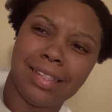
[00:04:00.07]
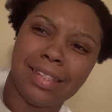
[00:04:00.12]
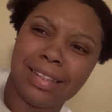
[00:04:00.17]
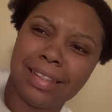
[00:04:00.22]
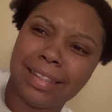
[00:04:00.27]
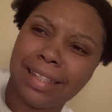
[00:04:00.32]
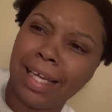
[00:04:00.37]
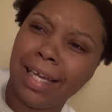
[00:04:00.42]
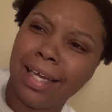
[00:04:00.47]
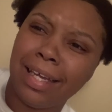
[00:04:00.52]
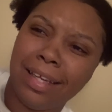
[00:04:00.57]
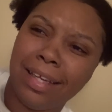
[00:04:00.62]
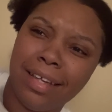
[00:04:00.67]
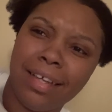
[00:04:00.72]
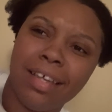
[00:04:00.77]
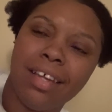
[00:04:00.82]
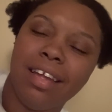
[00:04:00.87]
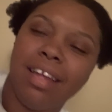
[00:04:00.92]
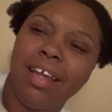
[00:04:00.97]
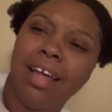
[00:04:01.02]
to
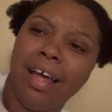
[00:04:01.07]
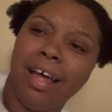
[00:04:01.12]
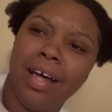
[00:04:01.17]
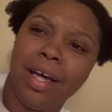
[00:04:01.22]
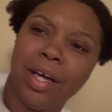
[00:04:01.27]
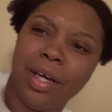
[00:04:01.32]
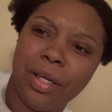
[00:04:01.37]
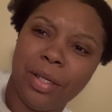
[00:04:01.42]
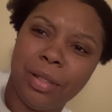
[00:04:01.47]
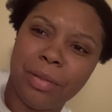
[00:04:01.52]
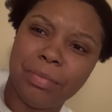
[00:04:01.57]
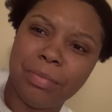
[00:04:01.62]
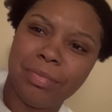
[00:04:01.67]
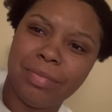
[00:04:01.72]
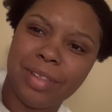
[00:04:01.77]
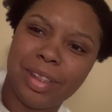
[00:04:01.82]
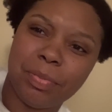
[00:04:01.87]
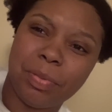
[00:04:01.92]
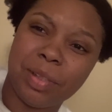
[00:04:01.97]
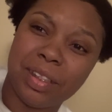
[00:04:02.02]
say
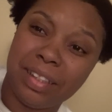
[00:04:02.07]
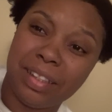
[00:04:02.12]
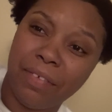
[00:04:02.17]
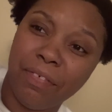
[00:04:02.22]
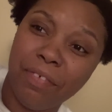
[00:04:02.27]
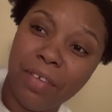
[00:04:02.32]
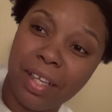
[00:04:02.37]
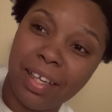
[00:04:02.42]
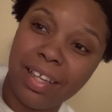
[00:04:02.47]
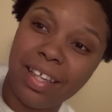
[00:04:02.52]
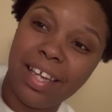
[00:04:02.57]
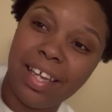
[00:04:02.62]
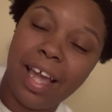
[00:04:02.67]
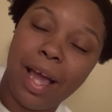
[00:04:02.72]
specifically